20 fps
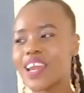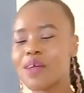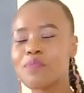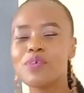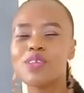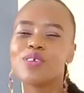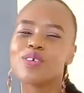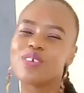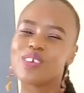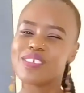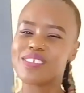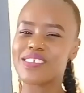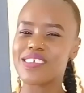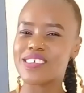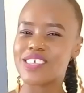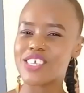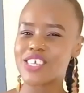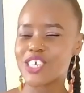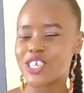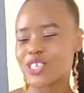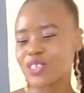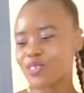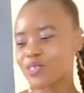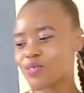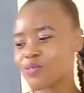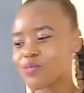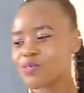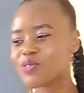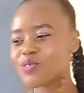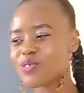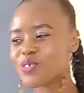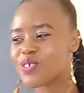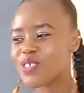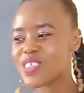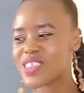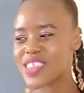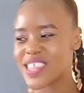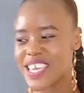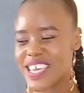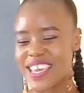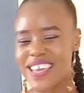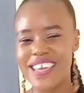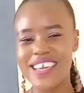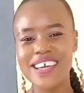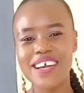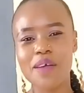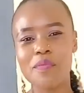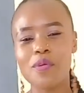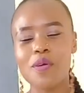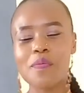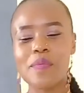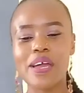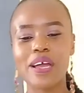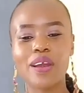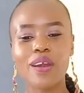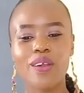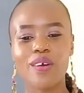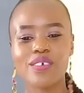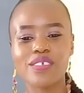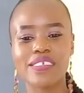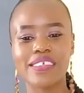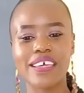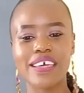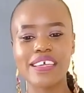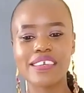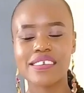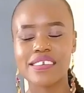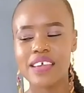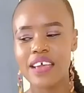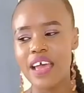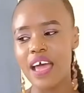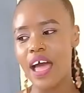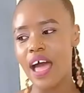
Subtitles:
Let me know your suggestions. What do you think about my closet?